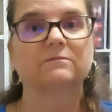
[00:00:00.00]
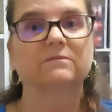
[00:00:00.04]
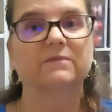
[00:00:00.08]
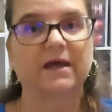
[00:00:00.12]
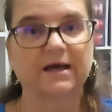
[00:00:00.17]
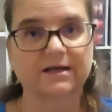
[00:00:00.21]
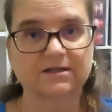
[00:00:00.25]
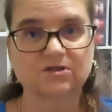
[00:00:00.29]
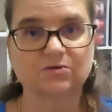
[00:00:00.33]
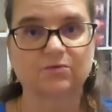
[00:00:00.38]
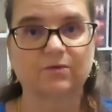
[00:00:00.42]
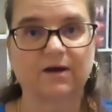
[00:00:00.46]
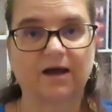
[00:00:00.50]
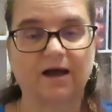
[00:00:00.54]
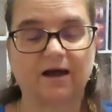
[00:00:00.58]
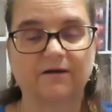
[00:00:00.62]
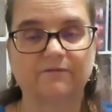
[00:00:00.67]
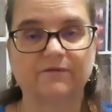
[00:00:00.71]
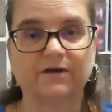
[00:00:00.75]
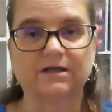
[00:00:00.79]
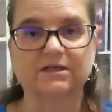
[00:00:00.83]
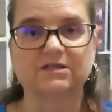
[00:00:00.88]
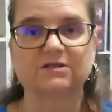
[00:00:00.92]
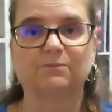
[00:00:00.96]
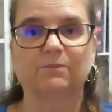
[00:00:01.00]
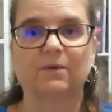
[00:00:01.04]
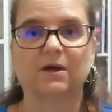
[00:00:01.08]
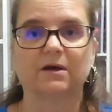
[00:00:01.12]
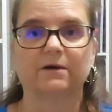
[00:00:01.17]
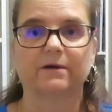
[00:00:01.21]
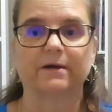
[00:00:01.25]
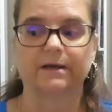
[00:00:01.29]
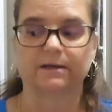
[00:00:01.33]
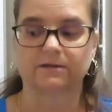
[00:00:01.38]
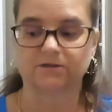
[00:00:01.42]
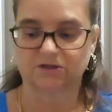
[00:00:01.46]
That's what I've
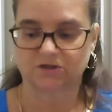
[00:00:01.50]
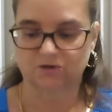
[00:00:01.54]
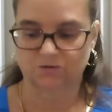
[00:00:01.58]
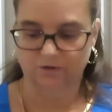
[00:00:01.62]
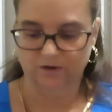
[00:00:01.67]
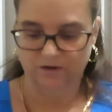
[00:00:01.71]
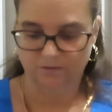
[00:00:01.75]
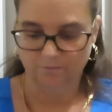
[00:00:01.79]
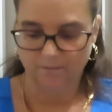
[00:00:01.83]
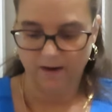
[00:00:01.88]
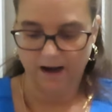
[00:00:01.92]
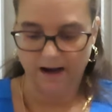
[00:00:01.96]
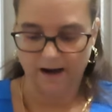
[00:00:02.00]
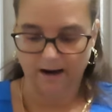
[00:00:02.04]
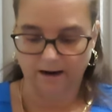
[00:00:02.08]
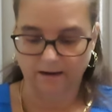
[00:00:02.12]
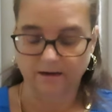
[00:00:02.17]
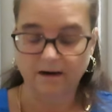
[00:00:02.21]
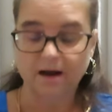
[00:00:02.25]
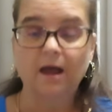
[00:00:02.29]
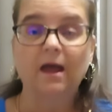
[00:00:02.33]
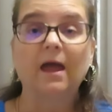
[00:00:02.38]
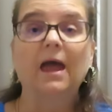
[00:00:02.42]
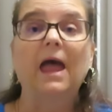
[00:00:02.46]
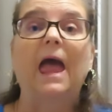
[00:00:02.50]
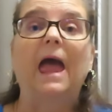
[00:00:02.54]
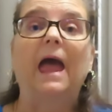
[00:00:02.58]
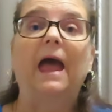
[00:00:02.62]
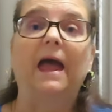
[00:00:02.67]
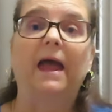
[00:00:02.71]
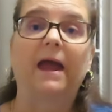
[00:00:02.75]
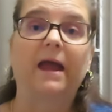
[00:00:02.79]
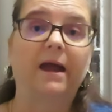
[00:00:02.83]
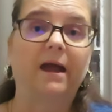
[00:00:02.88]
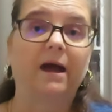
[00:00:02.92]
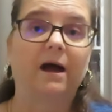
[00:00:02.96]
experienced with mine.
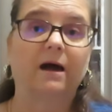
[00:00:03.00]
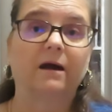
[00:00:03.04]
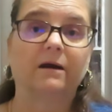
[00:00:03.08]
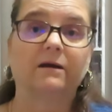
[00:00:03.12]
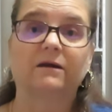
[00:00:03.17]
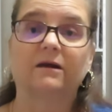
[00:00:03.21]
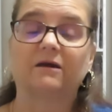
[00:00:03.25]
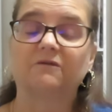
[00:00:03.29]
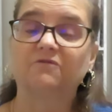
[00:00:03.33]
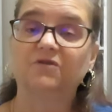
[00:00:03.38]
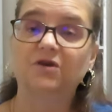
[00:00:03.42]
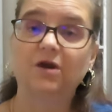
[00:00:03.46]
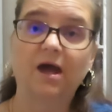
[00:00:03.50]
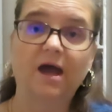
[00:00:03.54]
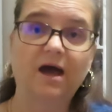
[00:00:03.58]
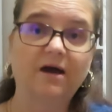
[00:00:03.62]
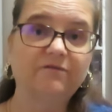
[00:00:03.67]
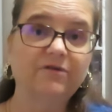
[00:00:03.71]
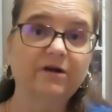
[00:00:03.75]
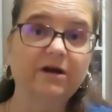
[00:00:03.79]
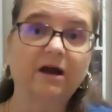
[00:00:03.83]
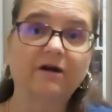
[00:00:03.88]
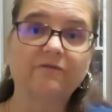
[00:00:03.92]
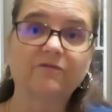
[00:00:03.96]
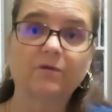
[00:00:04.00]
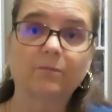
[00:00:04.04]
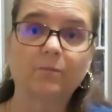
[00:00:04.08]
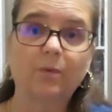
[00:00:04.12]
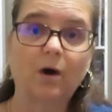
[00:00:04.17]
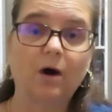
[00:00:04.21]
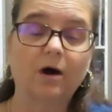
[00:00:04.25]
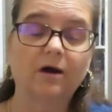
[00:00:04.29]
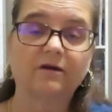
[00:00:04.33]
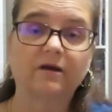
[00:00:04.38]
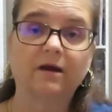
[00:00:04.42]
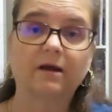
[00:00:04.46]
And if you haven't ever
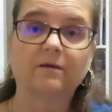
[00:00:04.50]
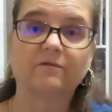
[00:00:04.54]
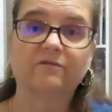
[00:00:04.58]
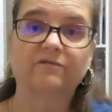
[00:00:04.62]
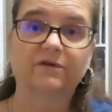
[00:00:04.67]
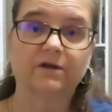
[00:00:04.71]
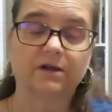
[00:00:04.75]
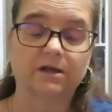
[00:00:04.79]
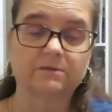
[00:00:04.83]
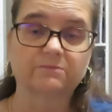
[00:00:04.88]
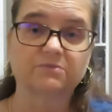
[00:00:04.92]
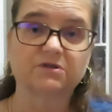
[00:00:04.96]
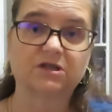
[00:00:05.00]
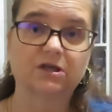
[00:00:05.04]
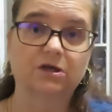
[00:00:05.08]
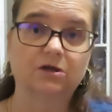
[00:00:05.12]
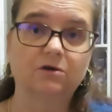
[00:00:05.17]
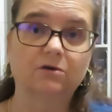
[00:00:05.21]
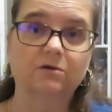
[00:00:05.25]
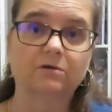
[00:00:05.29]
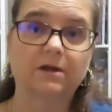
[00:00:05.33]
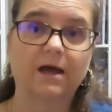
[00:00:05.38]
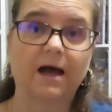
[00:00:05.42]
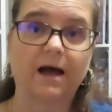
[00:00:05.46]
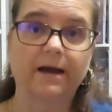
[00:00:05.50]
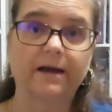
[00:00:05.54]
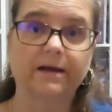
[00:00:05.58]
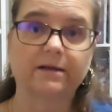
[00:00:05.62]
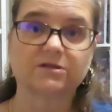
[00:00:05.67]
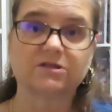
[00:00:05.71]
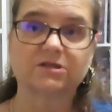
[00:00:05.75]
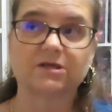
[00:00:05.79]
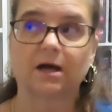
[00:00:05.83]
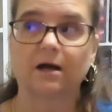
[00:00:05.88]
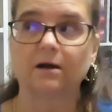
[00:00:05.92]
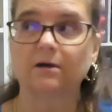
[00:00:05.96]
bought Philips Hue
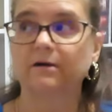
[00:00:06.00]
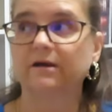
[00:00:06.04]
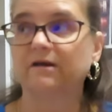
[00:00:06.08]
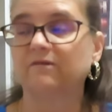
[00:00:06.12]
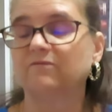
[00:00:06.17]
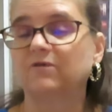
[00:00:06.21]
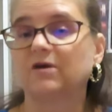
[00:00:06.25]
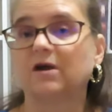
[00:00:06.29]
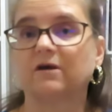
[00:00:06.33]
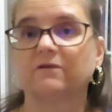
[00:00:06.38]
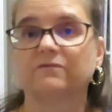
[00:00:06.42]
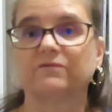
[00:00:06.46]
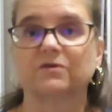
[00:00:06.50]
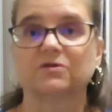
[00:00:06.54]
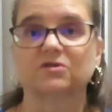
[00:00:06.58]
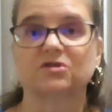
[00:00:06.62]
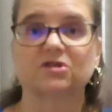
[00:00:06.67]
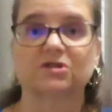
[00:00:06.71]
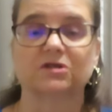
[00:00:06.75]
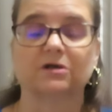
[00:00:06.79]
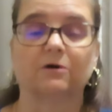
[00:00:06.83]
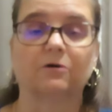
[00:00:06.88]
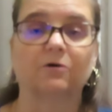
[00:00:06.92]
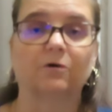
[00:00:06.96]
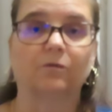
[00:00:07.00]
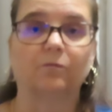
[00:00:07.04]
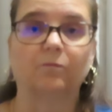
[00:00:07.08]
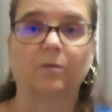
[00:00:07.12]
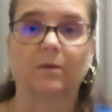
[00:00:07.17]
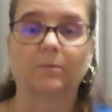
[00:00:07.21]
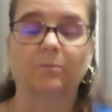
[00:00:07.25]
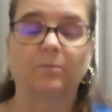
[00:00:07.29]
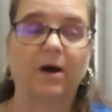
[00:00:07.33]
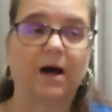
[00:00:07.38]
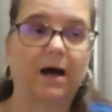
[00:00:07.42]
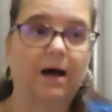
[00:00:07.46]
lights, I don't even know if they're still
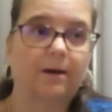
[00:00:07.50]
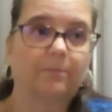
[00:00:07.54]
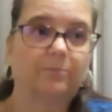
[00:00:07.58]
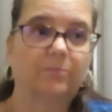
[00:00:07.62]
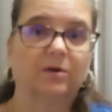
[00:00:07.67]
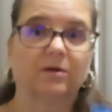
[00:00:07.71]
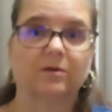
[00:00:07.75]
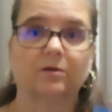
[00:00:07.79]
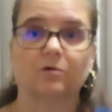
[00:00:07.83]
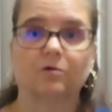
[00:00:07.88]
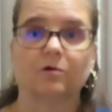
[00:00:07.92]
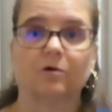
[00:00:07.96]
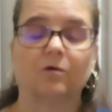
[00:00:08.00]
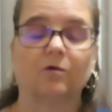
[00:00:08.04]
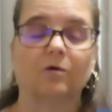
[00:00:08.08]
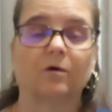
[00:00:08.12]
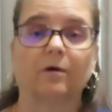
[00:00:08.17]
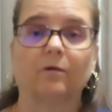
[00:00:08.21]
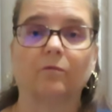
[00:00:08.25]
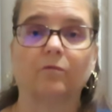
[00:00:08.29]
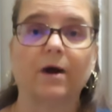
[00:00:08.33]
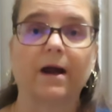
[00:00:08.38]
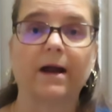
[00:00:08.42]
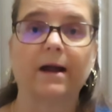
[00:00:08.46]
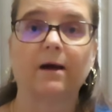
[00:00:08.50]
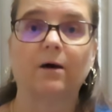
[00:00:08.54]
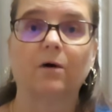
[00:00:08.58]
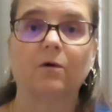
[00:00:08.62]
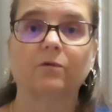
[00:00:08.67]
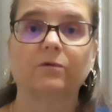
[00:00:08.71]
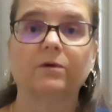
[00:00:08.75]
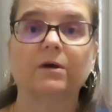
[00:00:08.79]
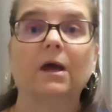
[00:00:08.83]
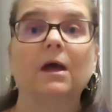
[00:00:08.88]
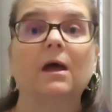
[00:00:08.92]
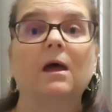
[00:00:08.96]
popular or
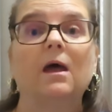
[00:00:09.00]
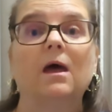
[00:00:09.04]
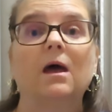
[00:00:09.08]
around.